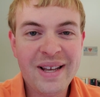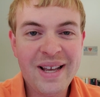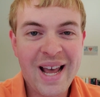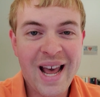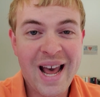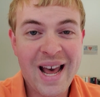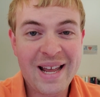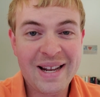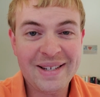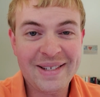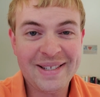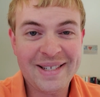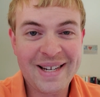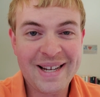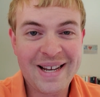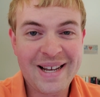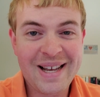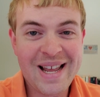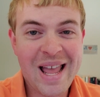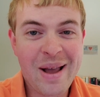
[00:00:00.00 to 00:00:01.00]
And
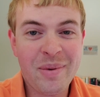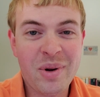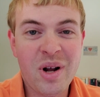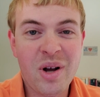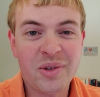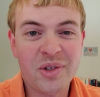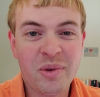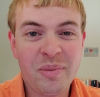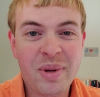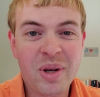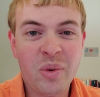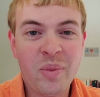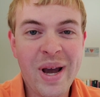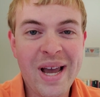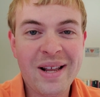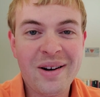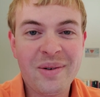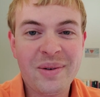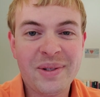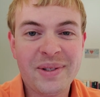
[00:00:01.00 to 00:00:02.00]
it would also be a
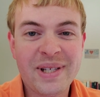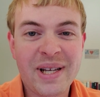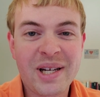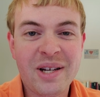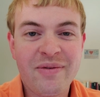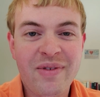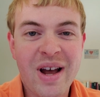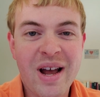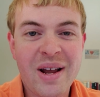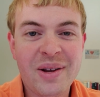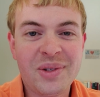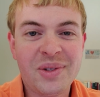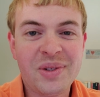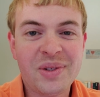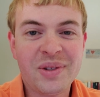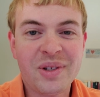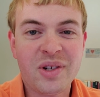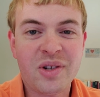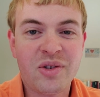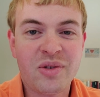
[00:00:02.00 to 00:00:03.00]
way to
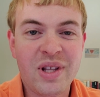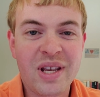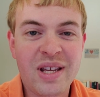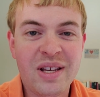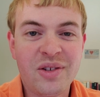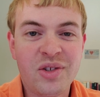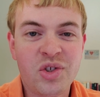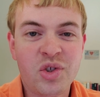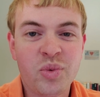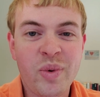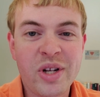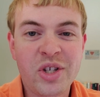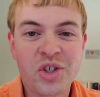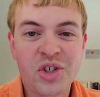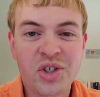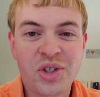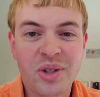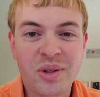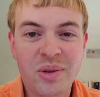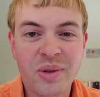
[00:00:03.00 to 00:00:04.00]
incentivize the
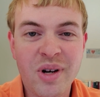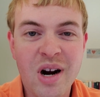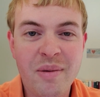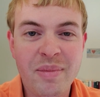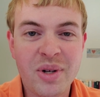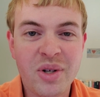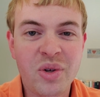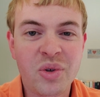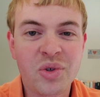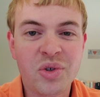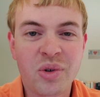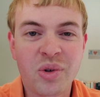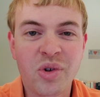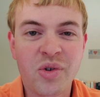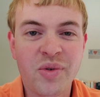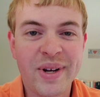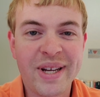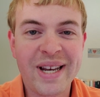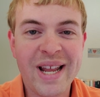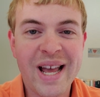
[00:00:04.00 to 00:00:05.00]
switch to carbon neutral
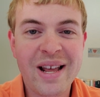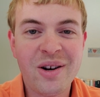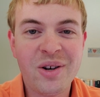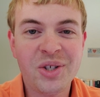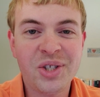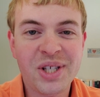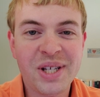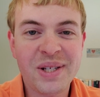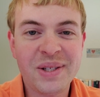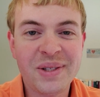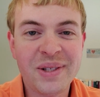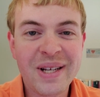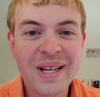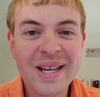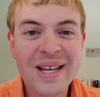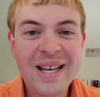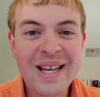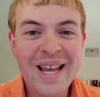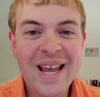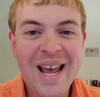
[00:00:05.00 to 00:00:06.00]
green energies,
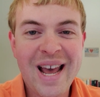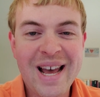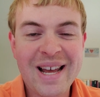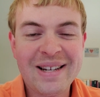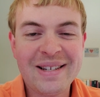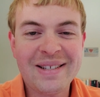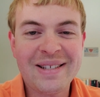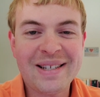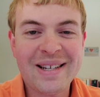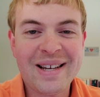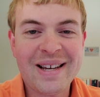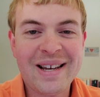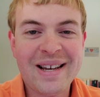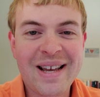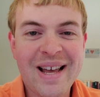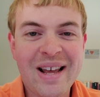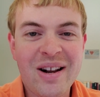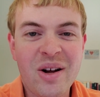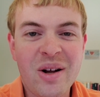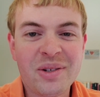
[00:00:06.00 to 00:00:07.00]
and
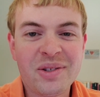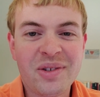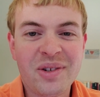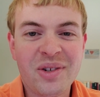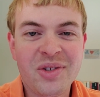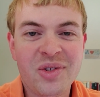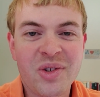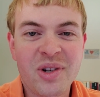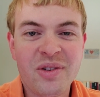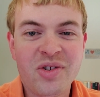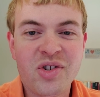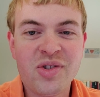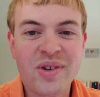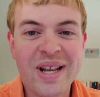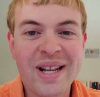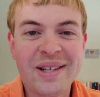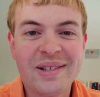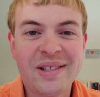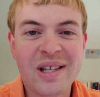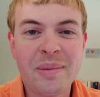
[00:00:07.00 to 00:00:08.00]
also to sort of
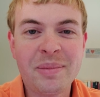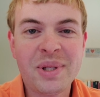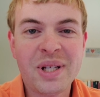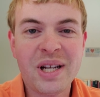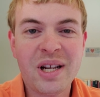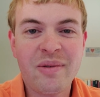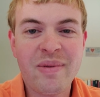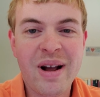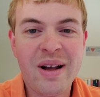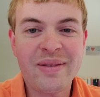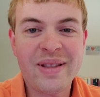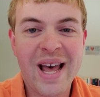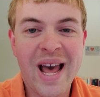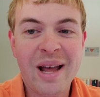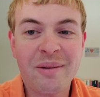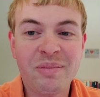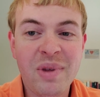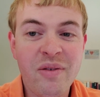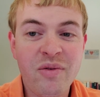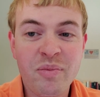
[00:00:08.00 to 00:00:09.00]
create a subsidy around
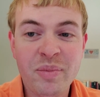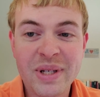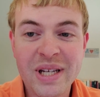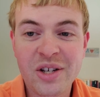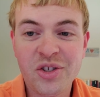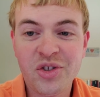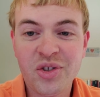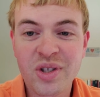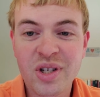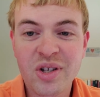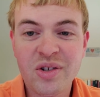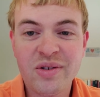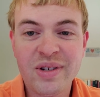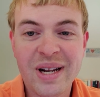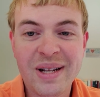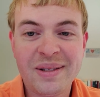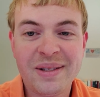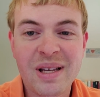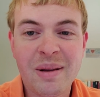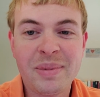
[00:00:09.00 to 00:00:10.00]
that, even potentially to
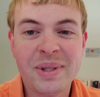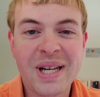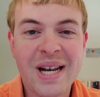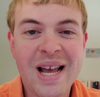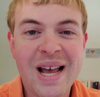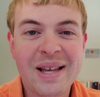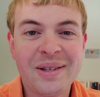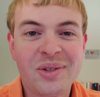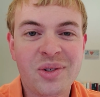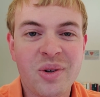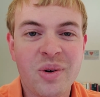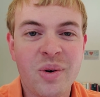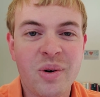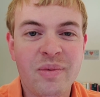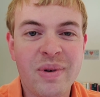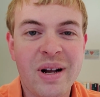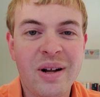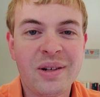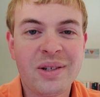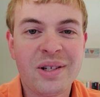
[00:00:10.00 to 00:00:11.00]
create subsidized or
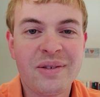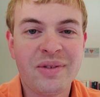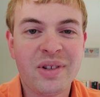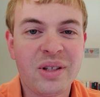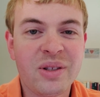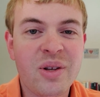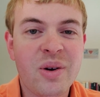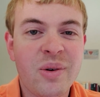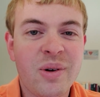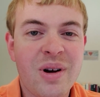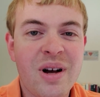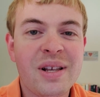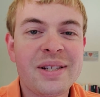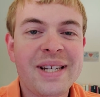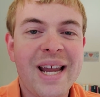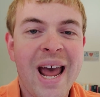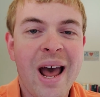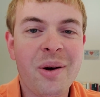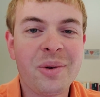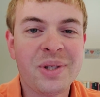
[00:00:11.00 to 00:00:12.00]
relatively low-cost
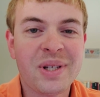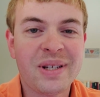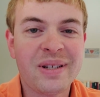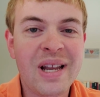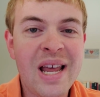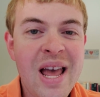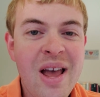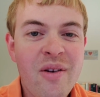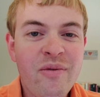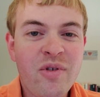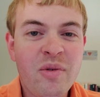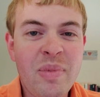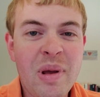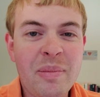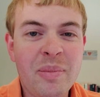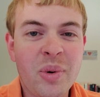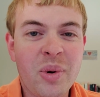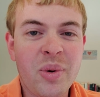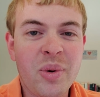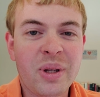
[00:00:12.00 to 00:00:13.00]
housing for
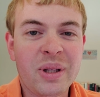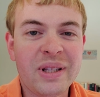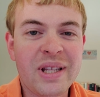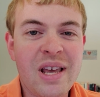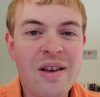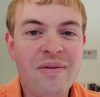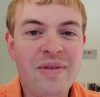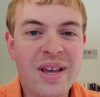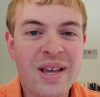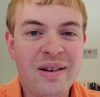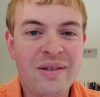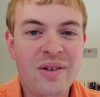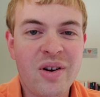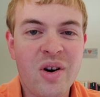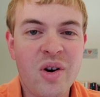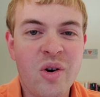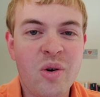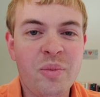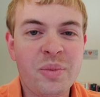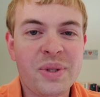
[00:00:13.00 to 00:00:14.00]
people who could live in
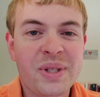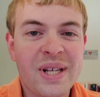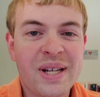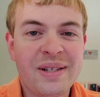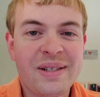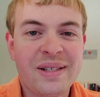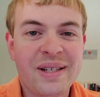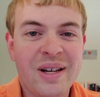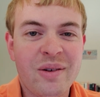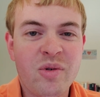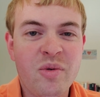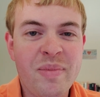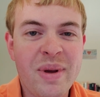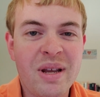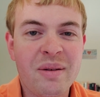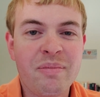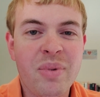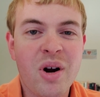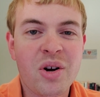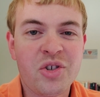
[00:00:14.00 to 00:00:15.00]
homes that were
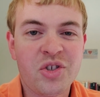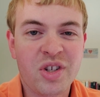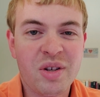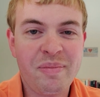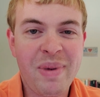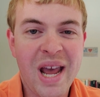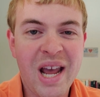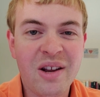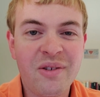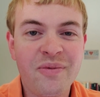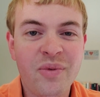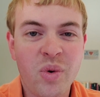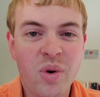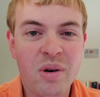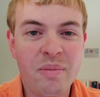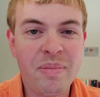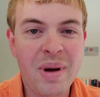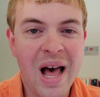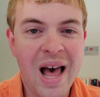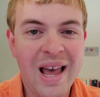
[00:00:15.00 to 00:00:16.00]
being partially paid
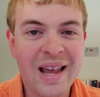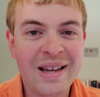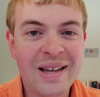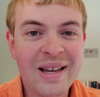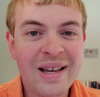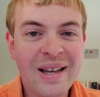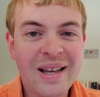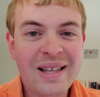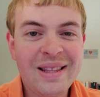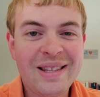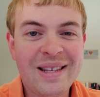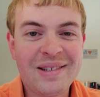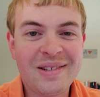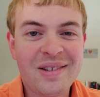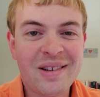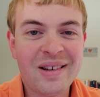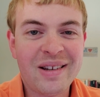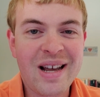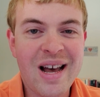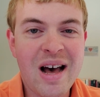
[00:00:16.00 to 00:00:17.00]
for by
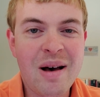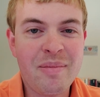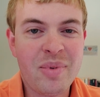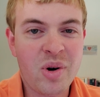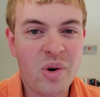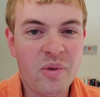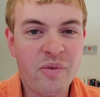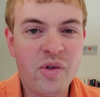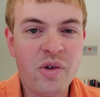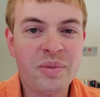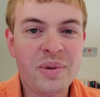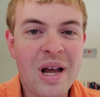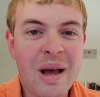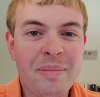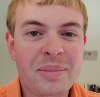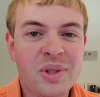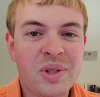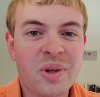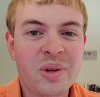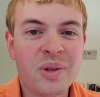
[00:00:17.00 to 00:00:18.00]
this combo of
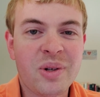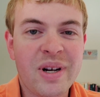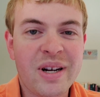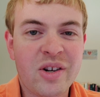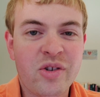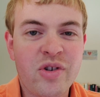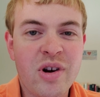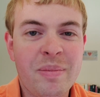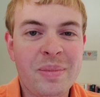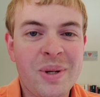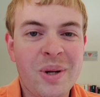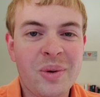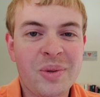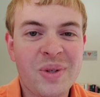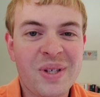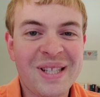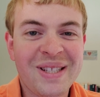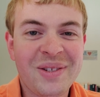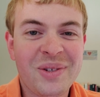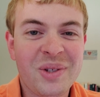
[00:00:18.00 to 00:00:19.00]
rooftop solar and crypto.
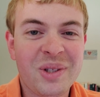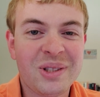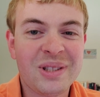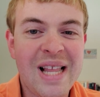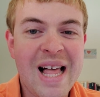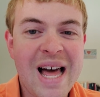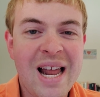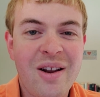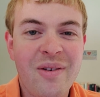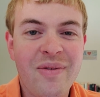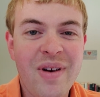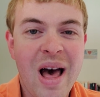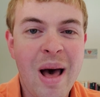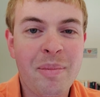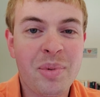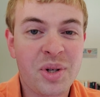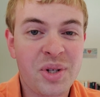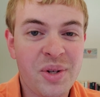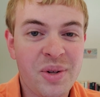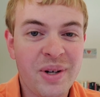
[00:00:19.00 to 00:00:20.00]
So I think there's a lot of
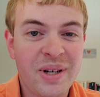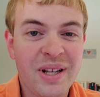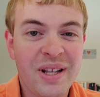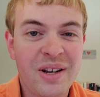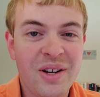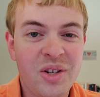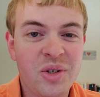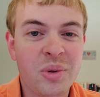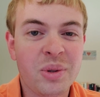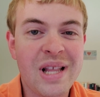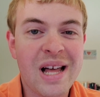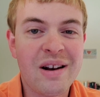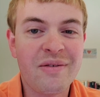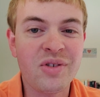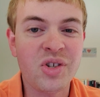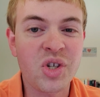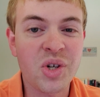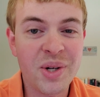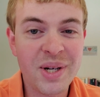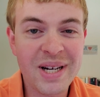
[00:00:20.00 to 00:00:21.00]
opportunity to do a lot
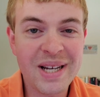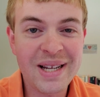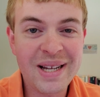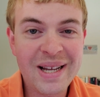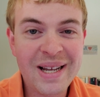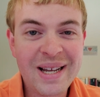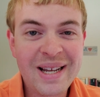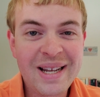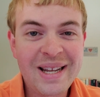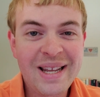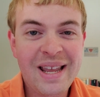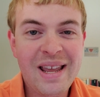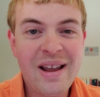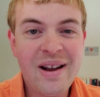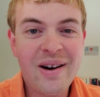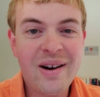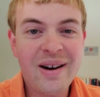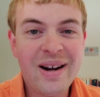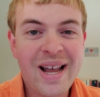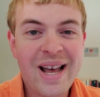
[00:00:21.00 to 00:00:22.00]
of good
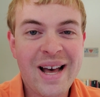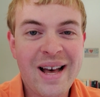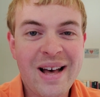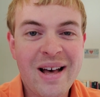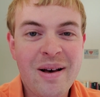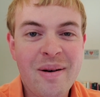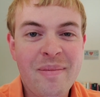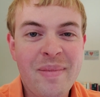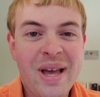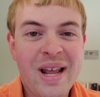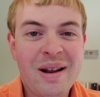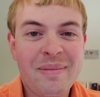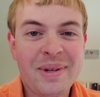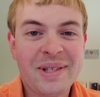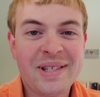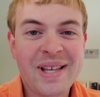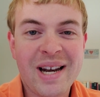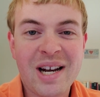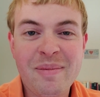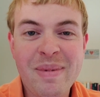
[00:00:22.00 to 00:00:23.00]
here, and I'm
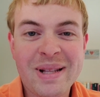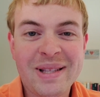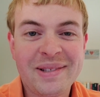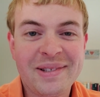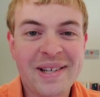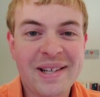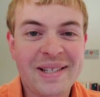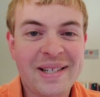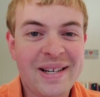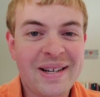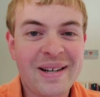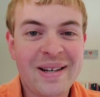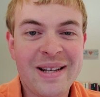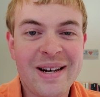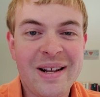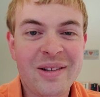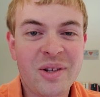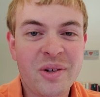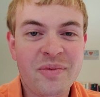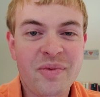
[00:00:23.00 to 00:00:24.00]
excited about this idea,
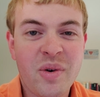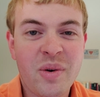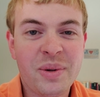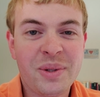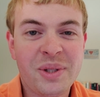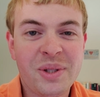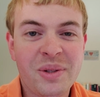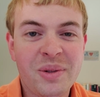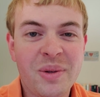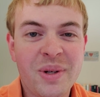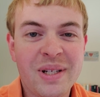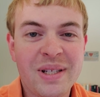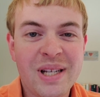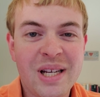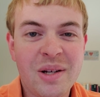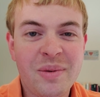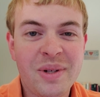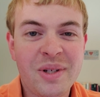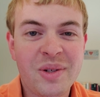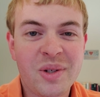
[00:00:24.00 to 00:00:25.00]
and I look forward to
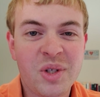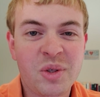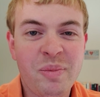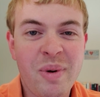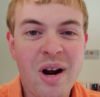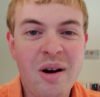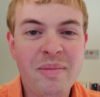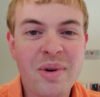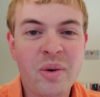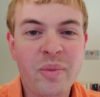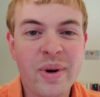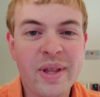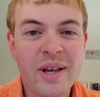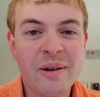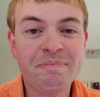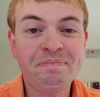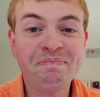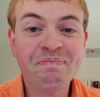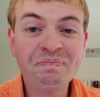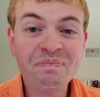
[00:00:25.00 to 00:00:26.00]
continuing to experiment with
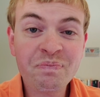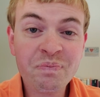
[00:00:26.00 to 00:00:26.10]
it.